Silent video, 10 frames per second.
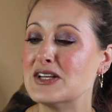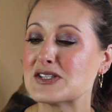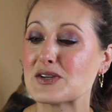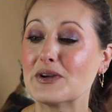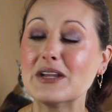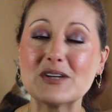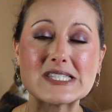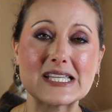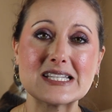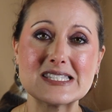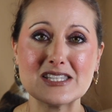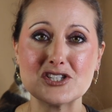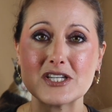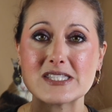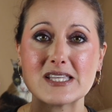So anyways, that is
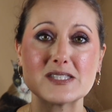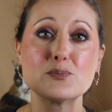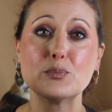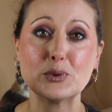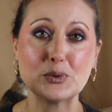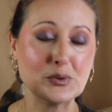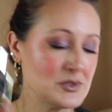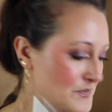CJ Scents Boo.